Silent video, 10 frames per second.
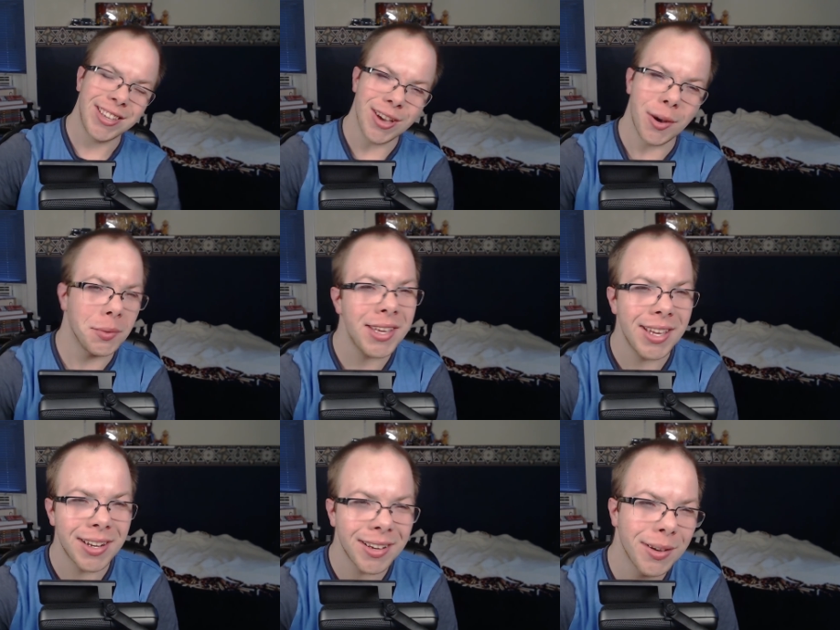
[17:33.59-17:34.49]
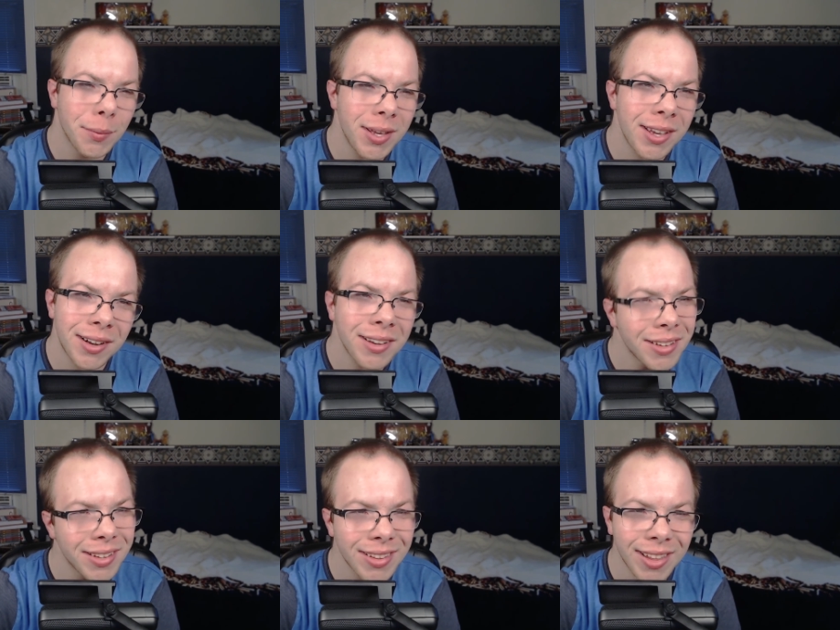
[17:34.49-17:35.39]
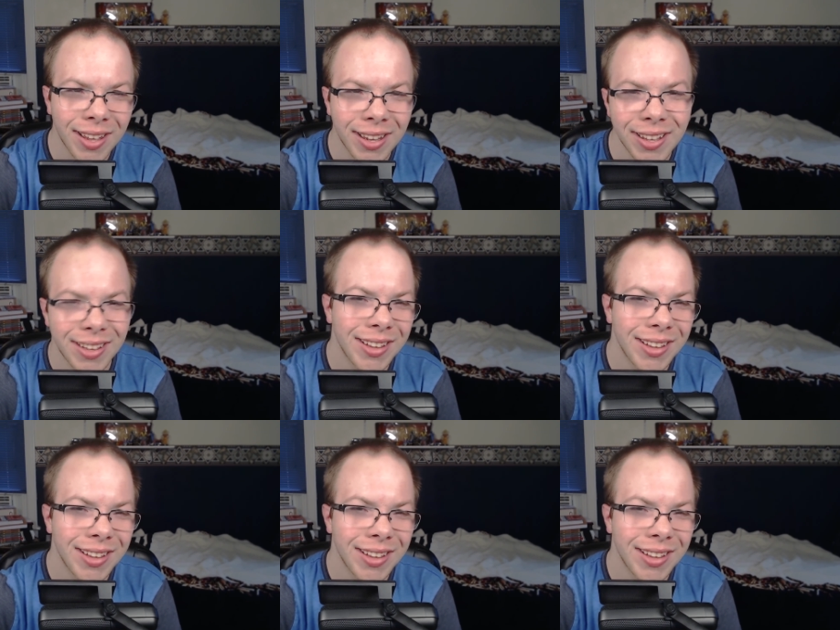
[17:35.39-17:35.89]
yo we here we here like